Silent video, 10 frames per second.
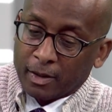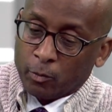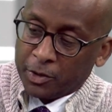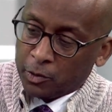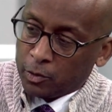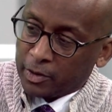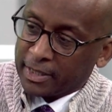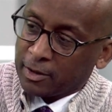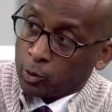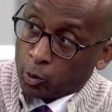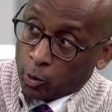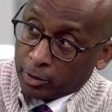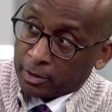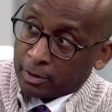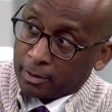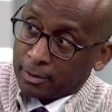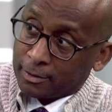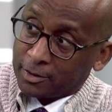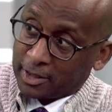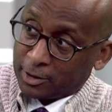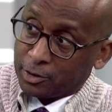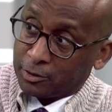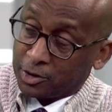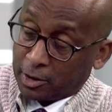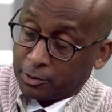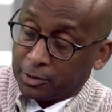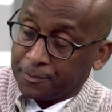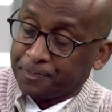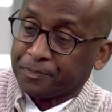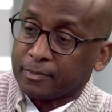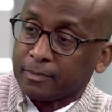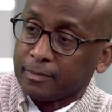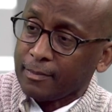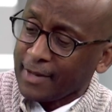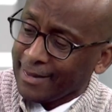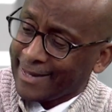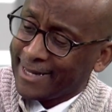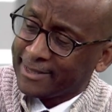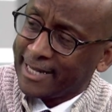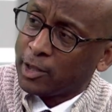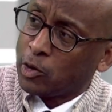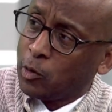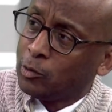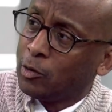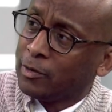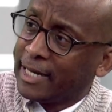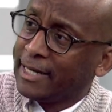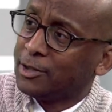When you look at the Lorton Center shelter, mm -hmm. that is a co-located